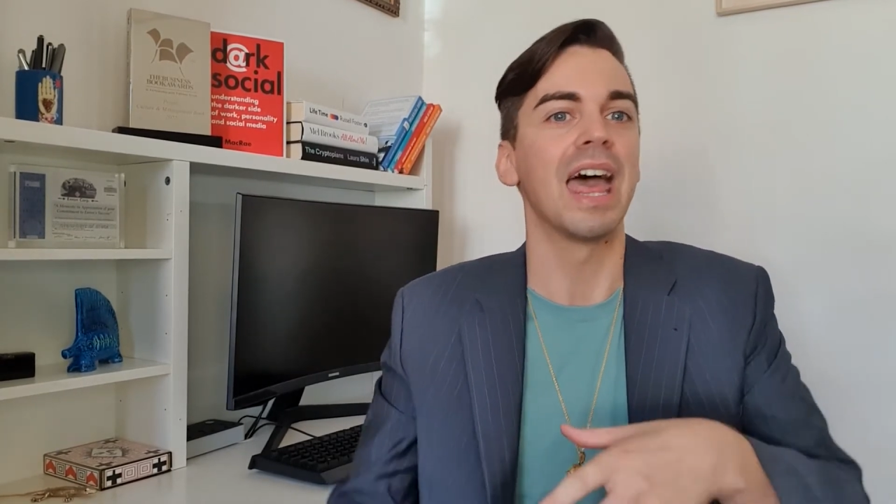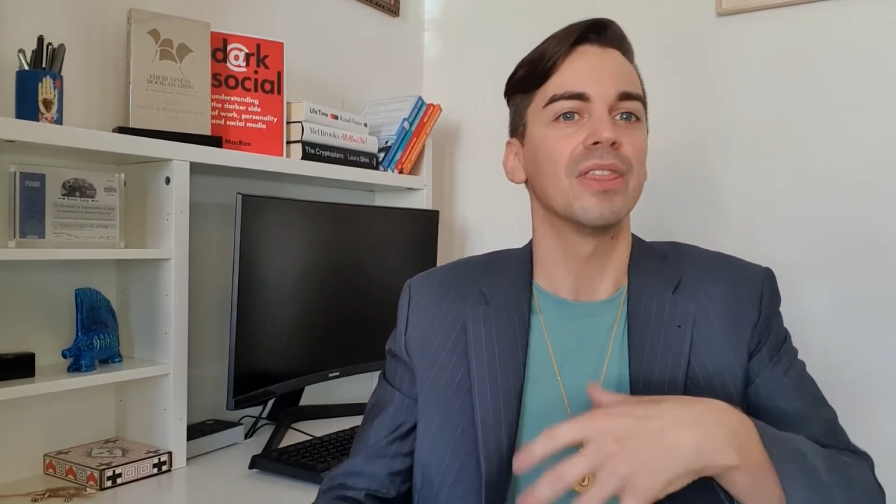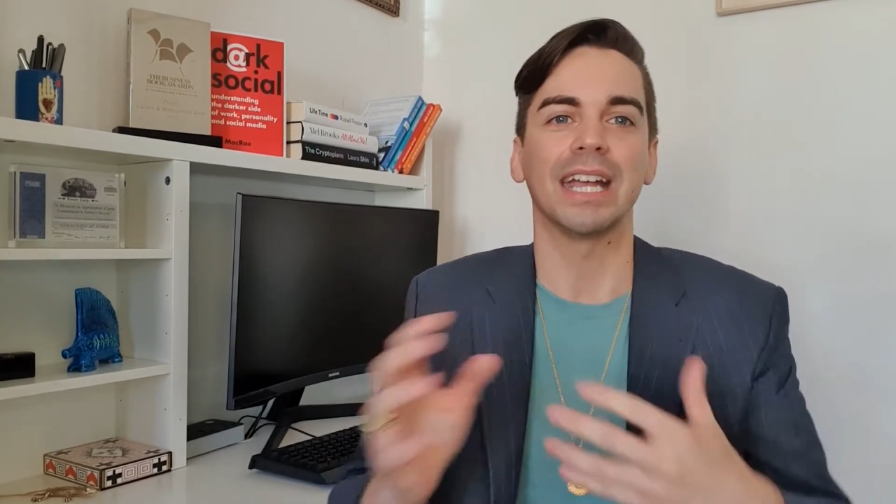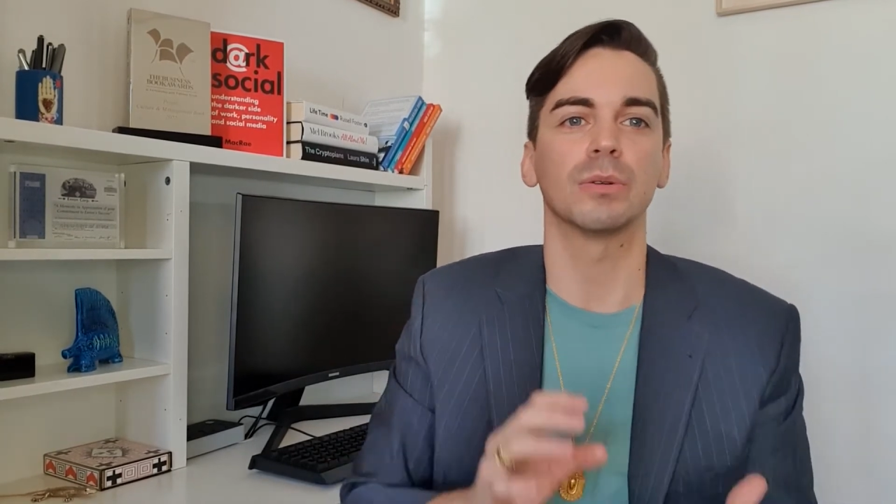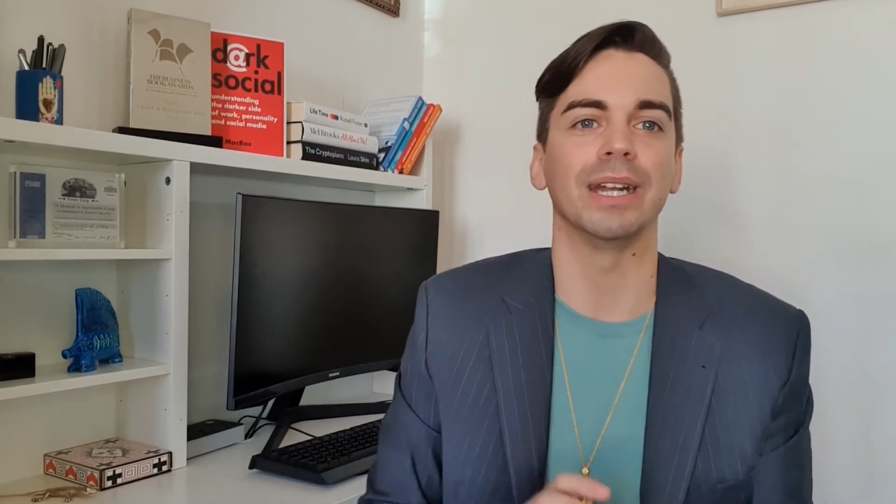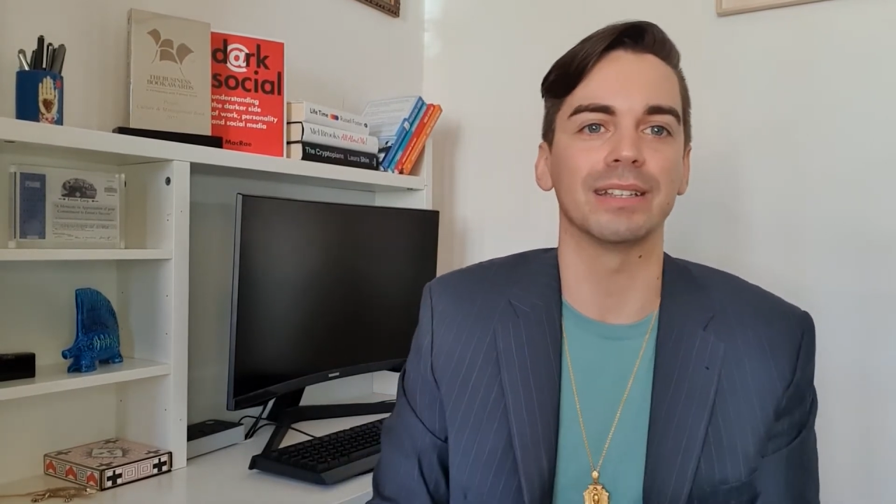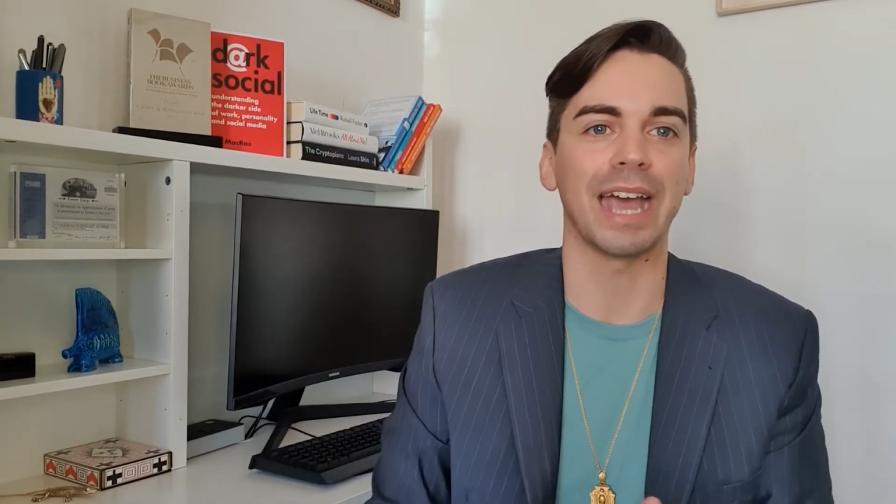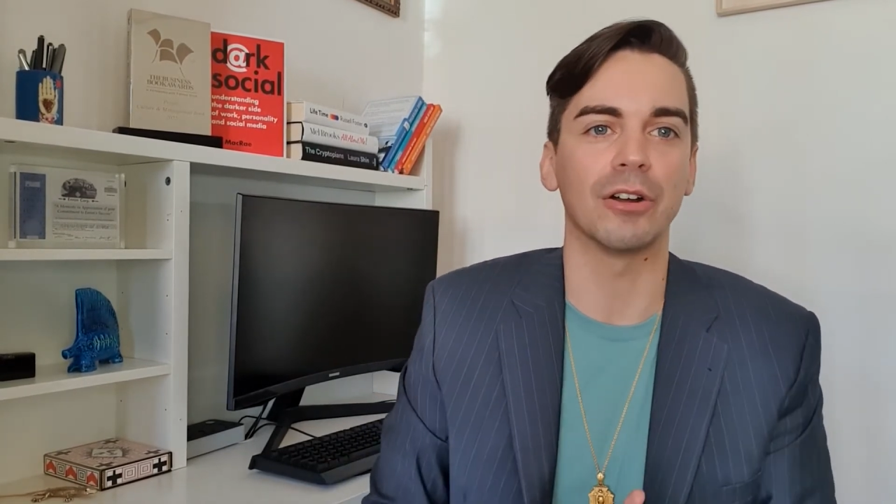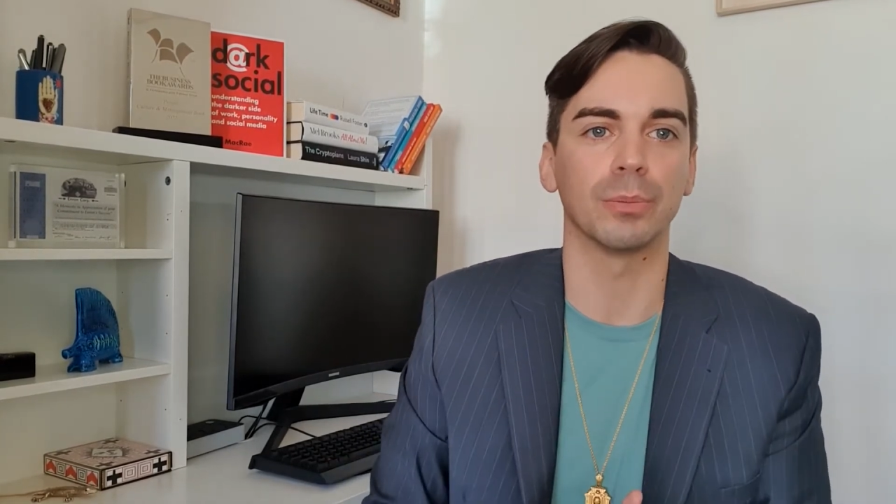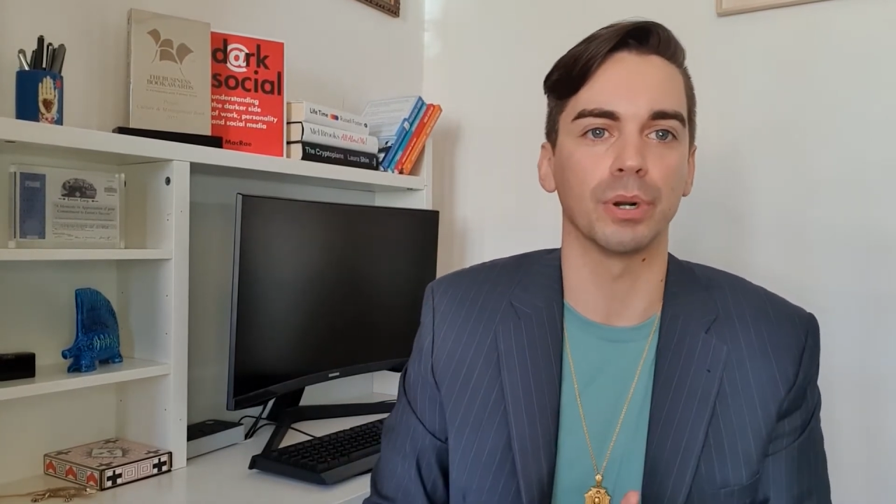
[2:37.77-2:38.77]
that's when it's
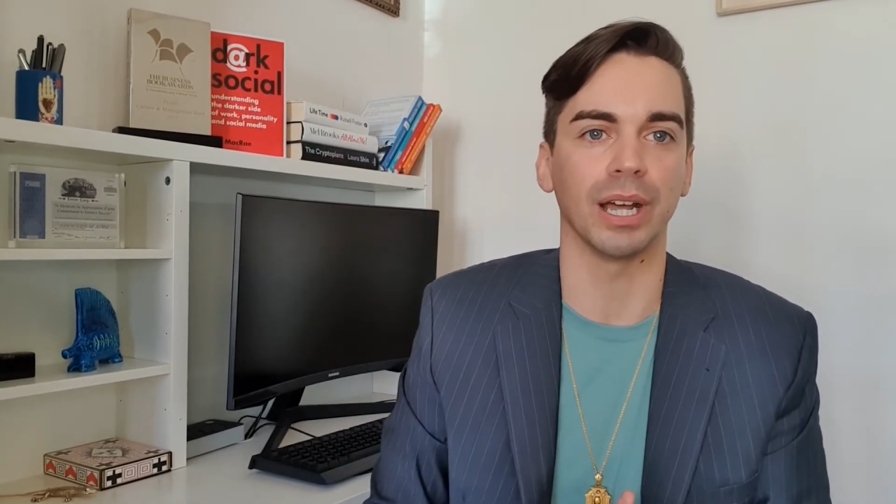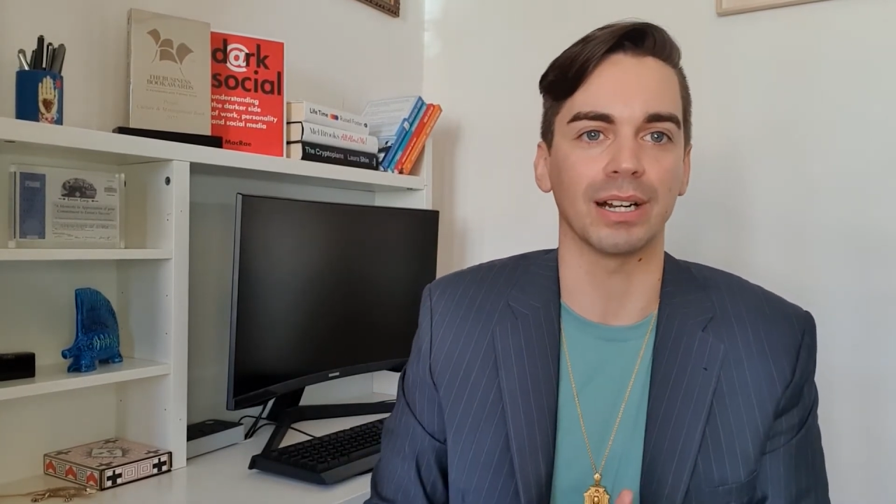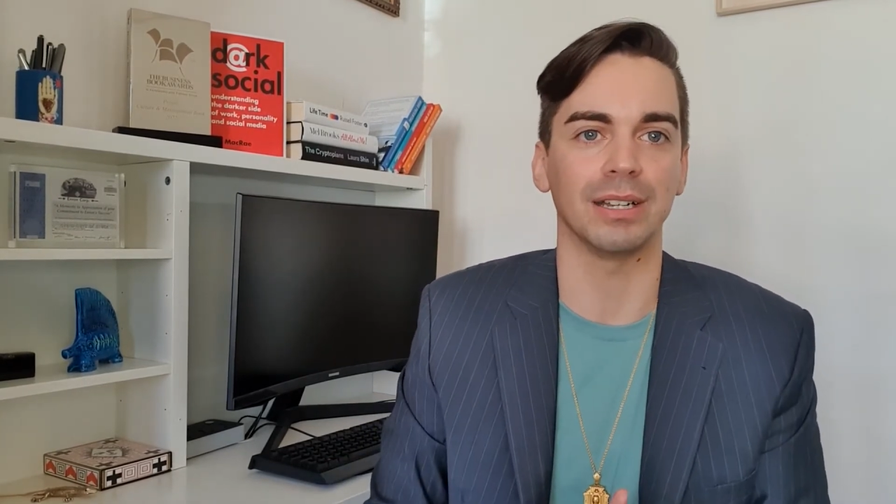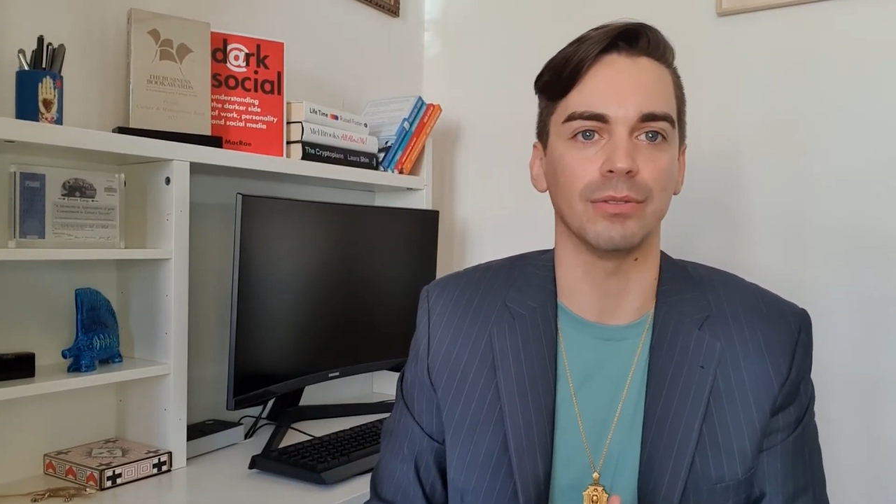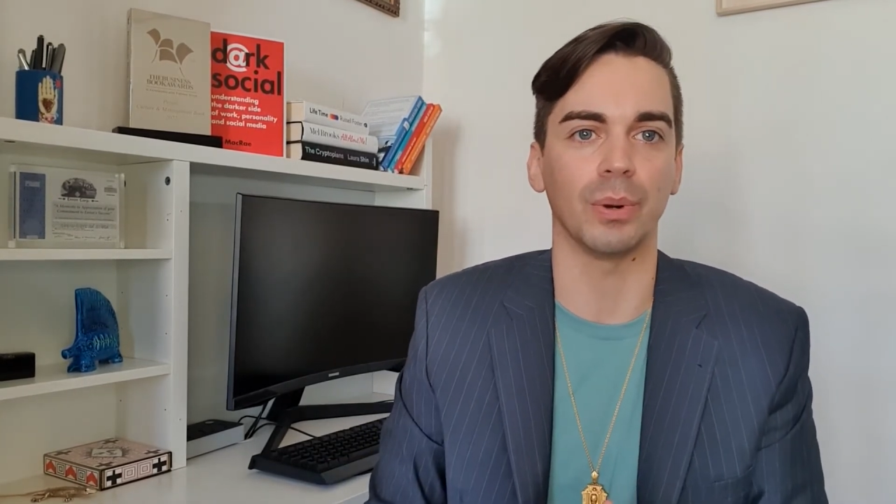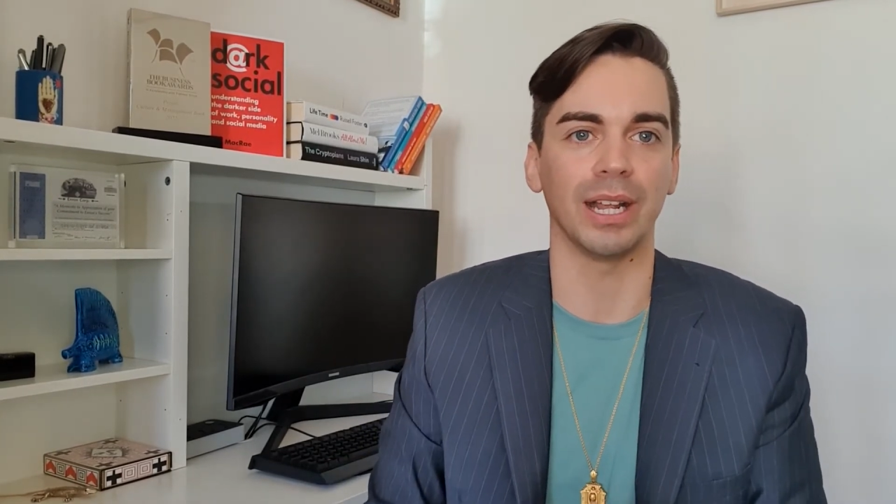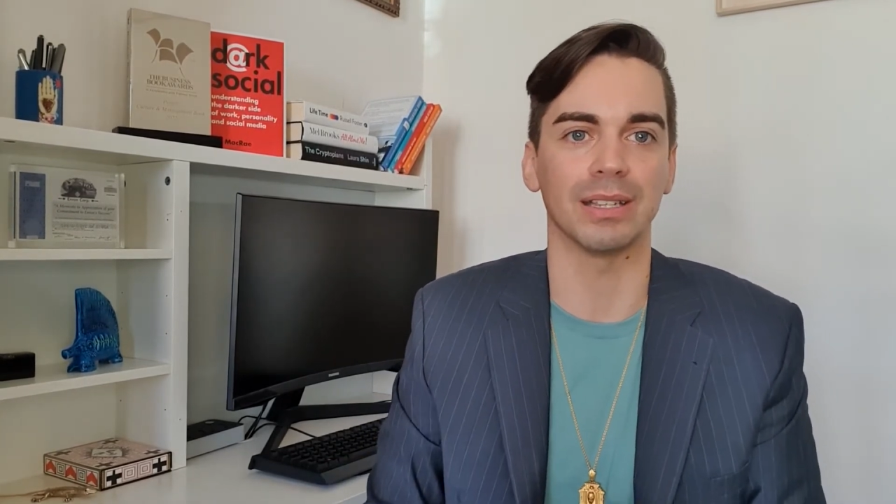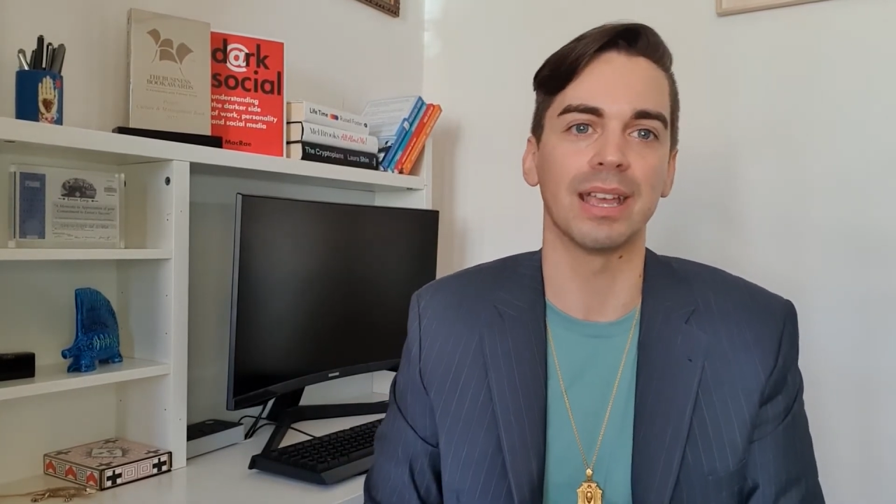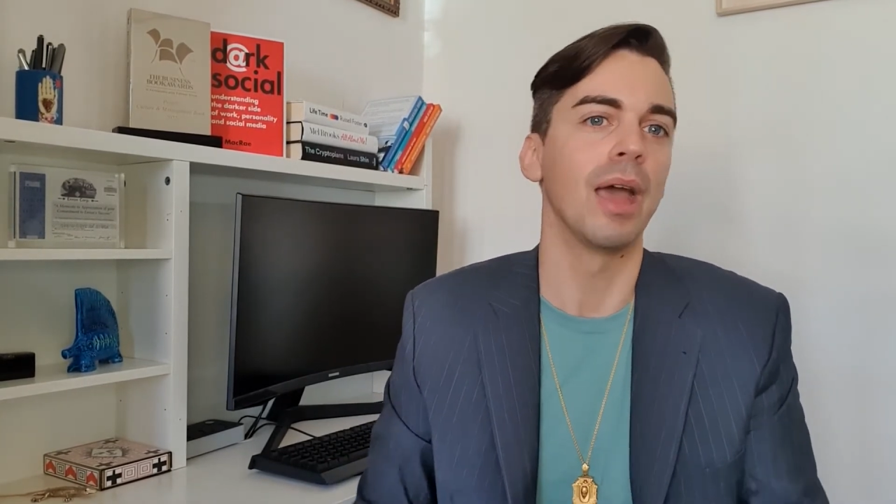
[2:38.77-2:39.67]
counterproductive, when it's